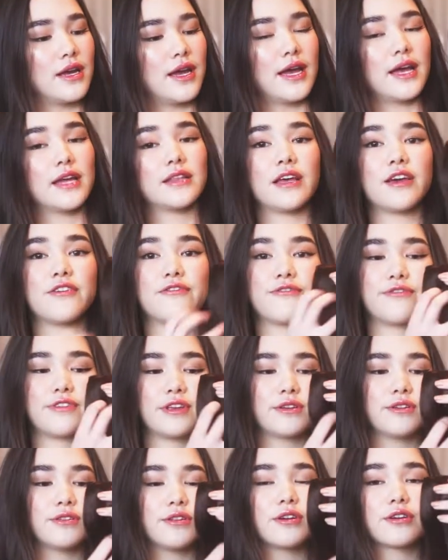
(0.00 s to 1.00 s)
and they
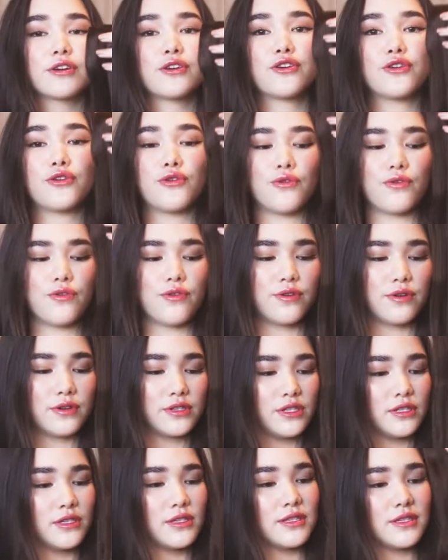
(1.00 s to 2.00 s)
feel
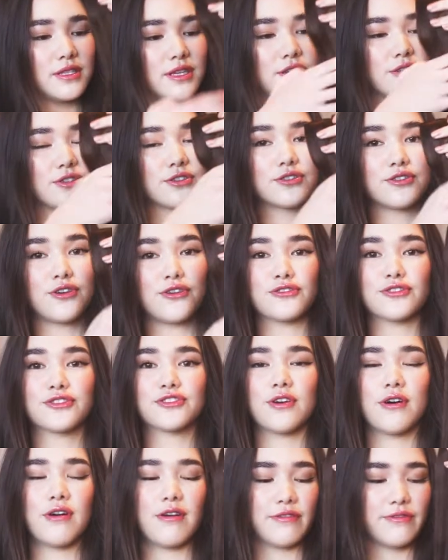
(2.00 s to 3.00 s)
gorgeous. They're so
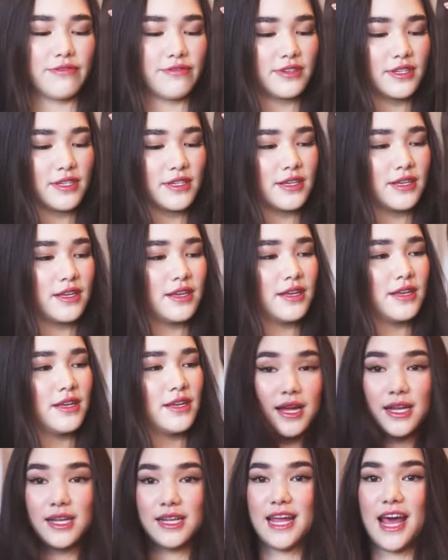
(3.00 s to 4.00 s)
soft.
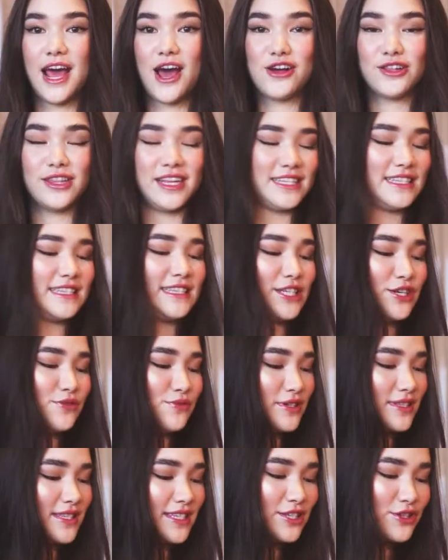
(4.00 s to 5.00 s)
Now let's see
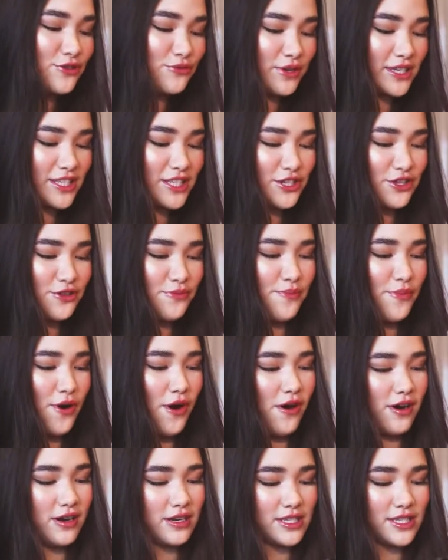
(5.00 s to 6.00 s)
what's in the rest of the
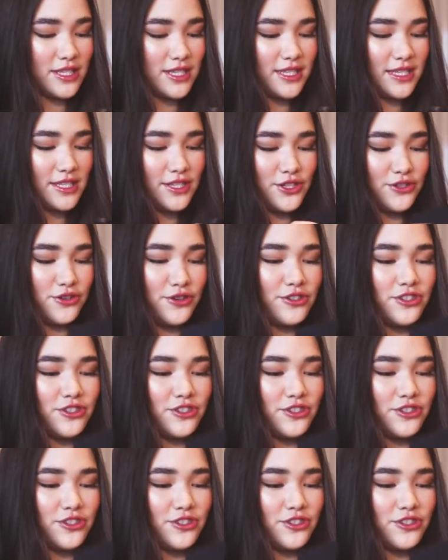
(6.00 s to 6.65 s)
box. So